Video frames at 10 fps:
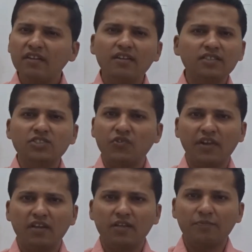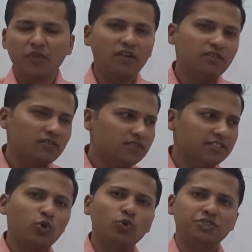rigorous training under
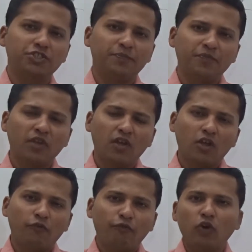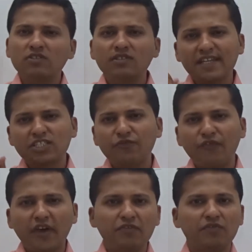this coach for the next
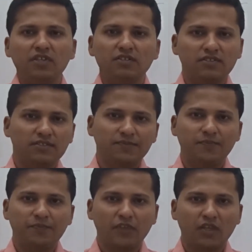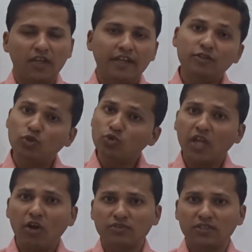five years. In two
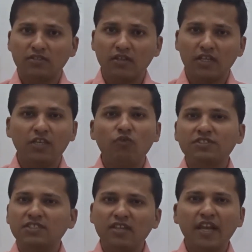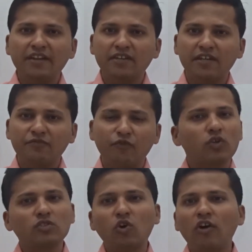thousand, he was selected
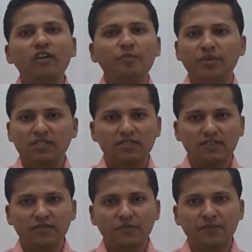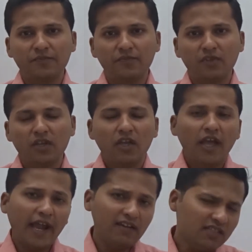for the Olympics.
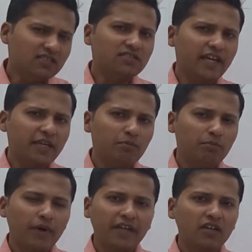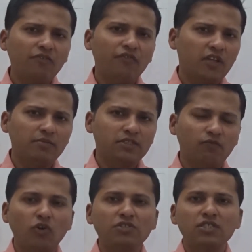At this time, Michael Phelps
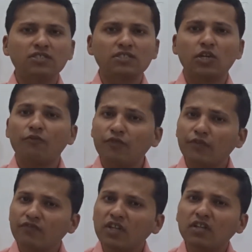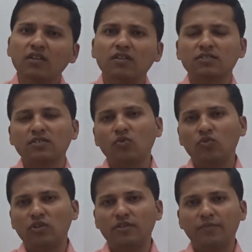was just fifteen years
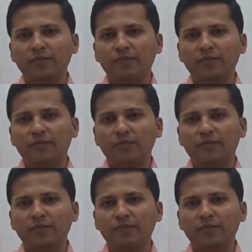old.